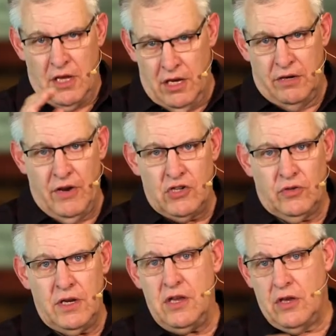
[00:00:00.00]

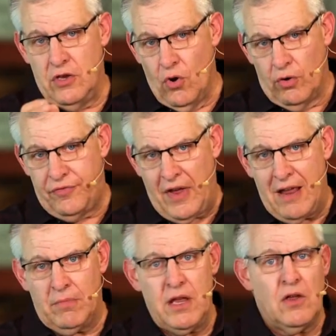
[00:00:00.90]
individually, your
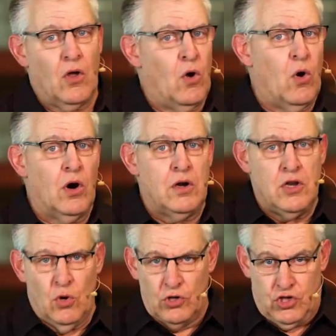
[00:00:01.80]
family, or
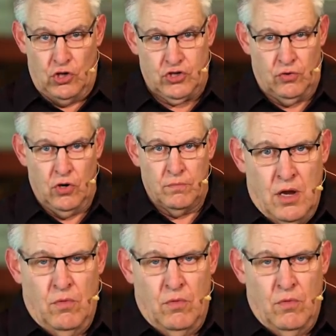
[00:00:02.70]
your church group.